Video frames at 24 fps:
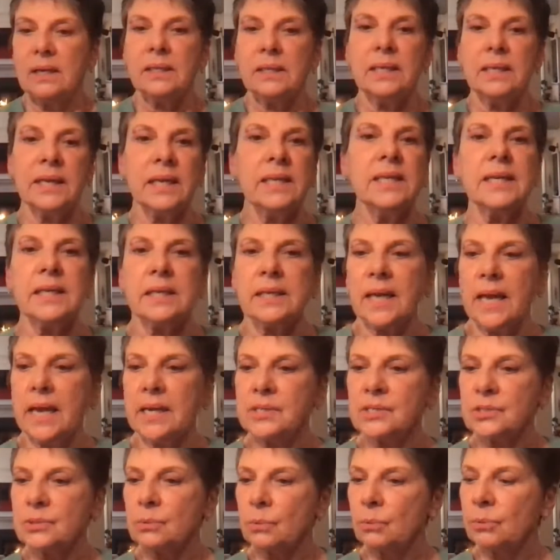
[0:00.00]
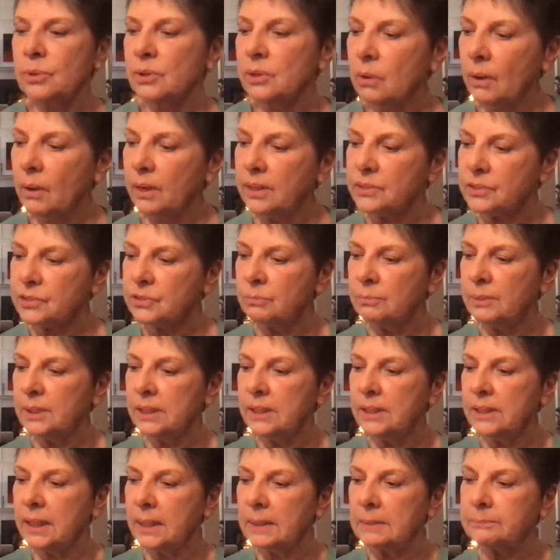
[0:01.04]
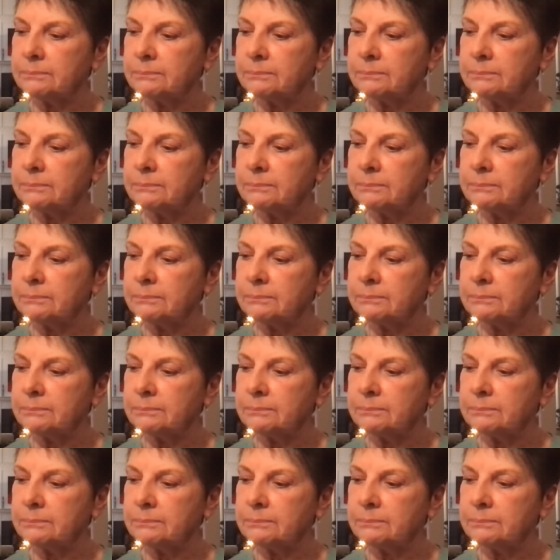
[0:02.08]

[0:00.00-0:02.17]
In any case, we're going to be